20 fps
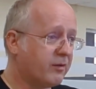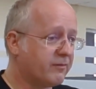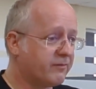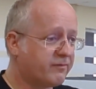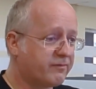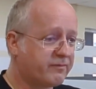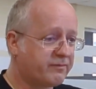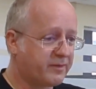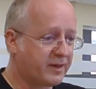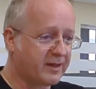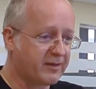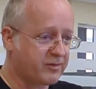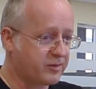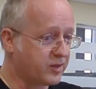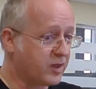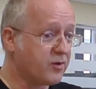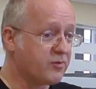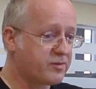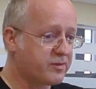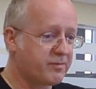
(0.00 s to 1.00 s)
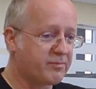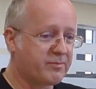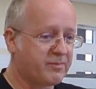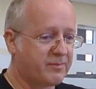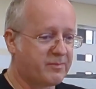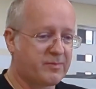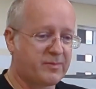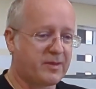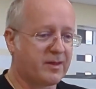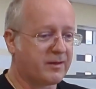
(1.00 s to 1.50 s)
of it's huge.
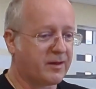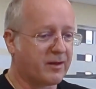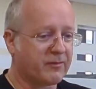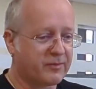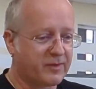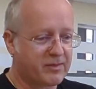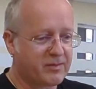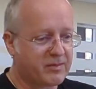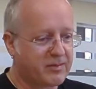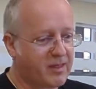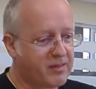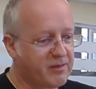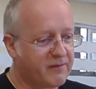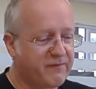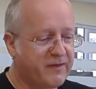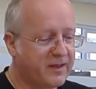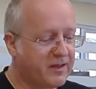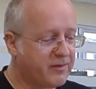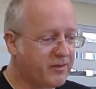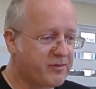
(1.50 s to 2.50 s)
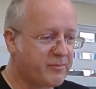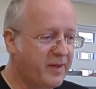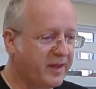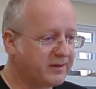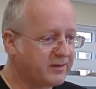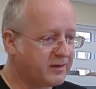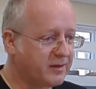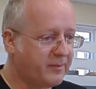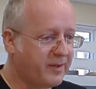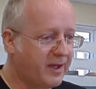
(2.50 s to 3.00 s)
There's a figure that's
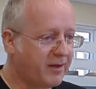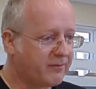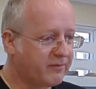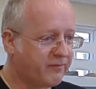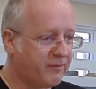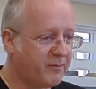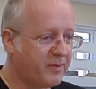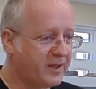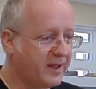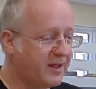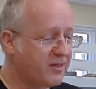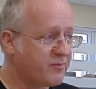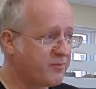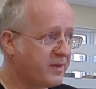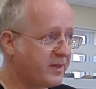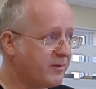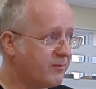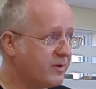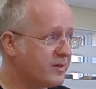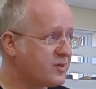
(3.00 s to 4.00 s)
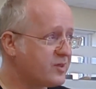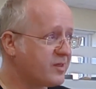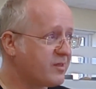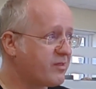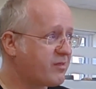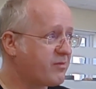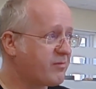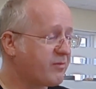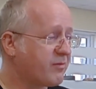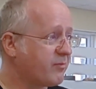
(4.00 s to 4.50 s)
bandied about for PHP, which
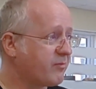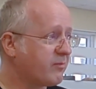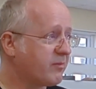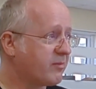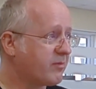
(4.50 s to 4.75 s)
is